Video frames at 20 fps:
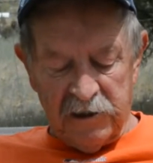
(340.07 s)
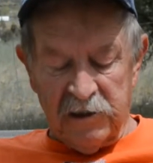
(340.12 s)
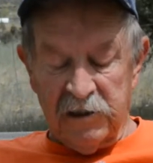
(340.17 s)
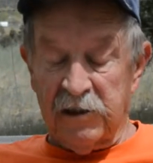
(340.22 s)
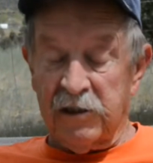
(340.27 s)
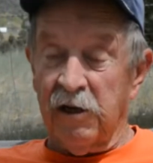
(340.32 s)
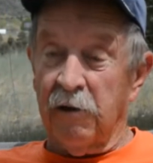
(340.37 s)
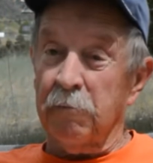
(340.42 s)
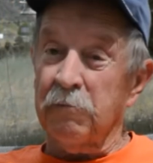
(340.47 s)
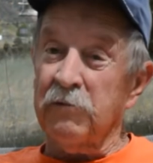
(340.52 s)

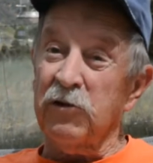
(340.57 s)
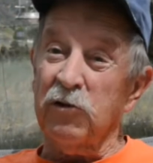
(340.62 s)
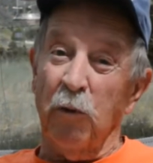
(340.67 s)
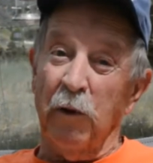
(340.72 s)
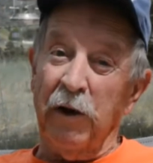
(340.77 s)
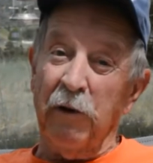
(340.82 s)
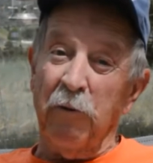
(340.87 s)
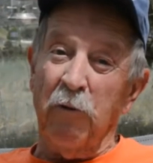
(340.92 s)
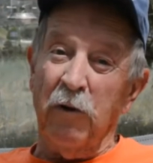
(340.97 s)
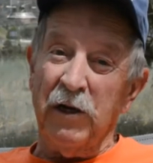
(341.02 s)
some
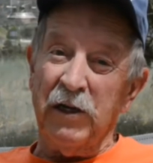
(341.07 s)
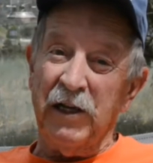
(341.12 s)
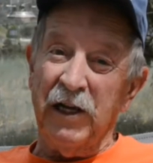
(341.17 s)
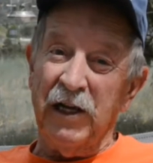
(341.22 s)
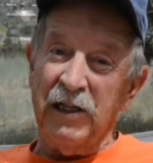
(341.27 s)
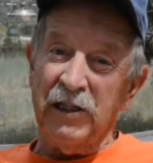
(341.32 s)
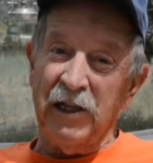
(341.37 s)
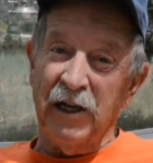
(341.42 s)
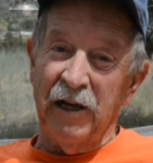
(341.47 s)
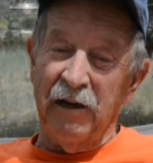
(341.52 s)
21
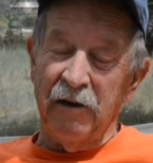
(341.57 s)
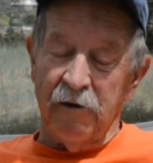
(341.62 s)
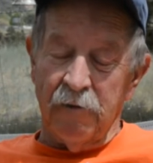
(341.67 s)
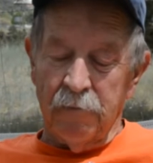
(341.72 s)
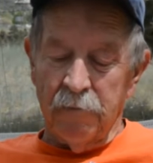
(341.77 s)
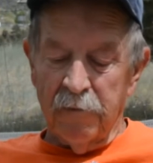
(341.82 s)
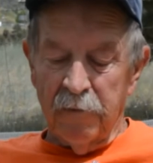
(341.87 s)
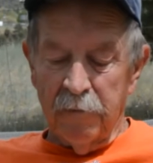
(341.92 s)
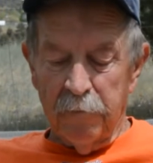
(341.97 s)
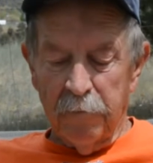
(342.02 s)
days later.
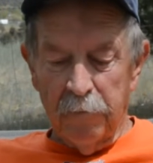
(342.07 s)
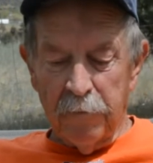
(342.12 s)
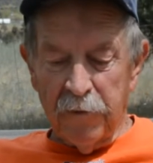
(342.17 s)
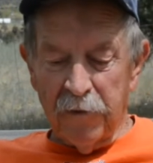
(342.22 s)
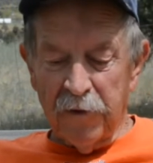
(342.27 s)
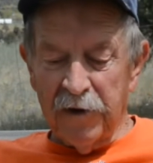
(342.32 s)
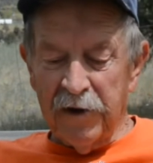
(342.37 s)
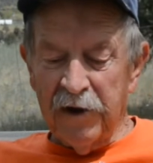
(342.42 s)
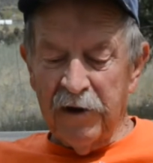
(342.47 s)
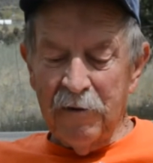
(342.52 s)

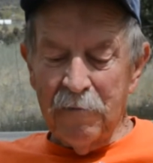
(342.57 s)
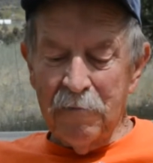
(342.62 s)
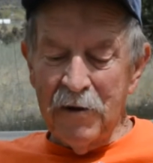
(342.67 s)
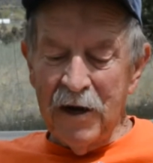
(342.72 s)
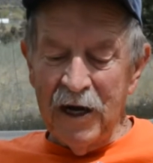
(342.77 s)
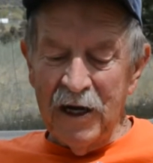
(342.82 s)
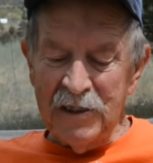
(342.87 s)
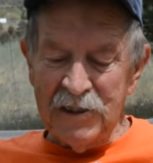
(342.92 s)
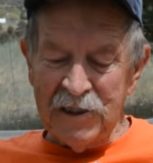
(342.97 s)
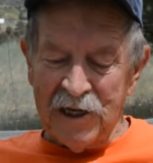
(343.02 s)
Pretty
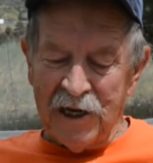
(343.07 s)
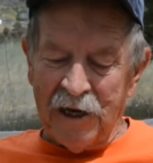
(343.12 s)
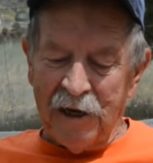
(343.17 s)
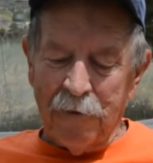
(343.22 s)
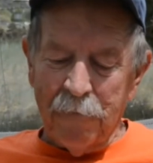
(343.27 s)
amazing.